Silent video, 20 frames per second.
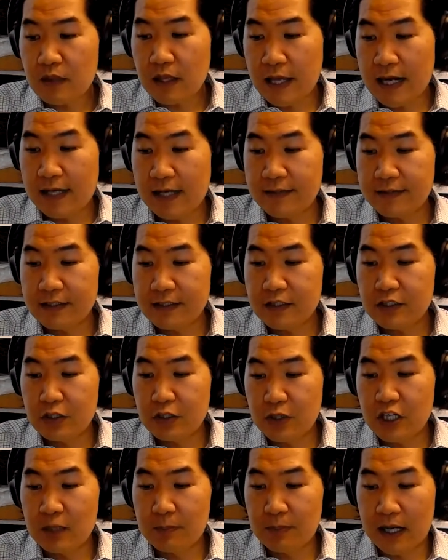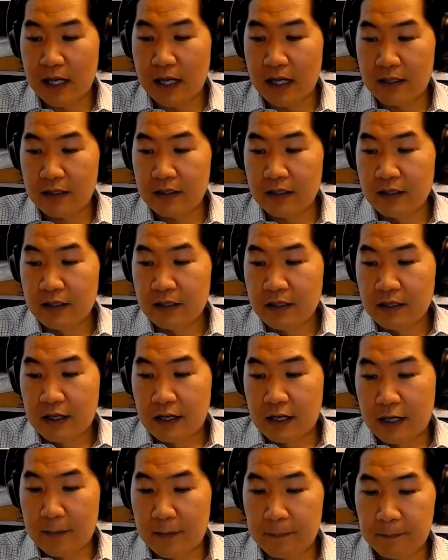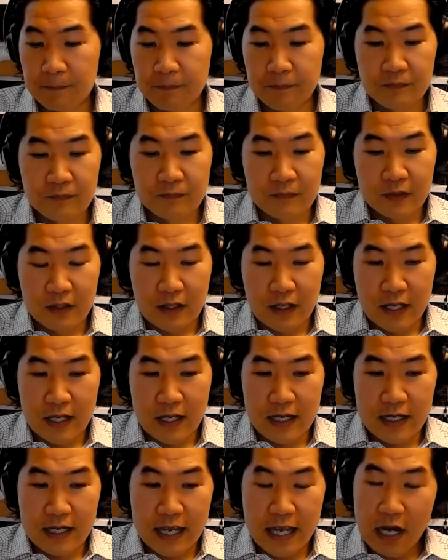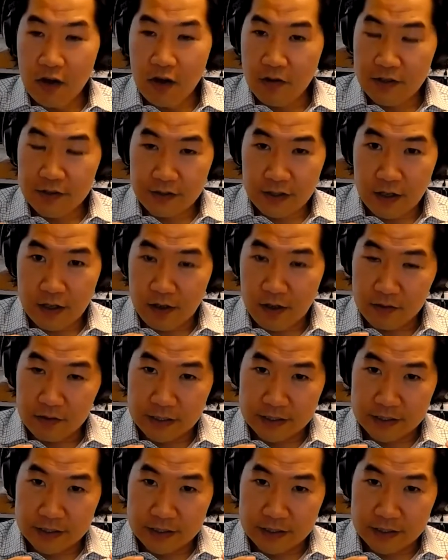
And I think you hit upon a area there.